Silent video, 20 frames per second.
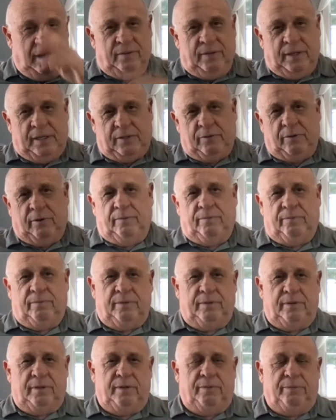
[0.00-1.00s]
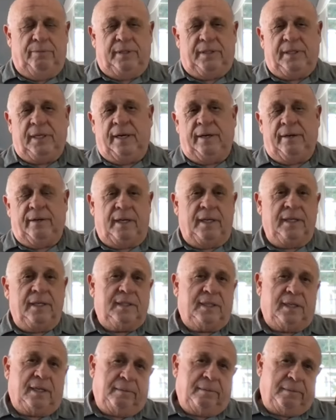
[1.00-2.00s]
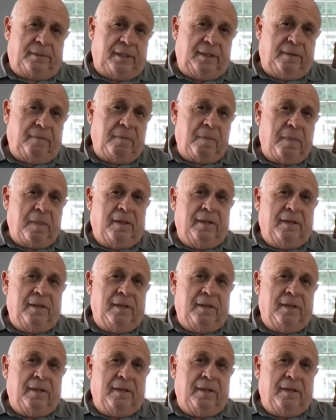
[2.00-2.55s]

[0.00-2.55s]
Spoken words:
They sort of, you know, retire untimely.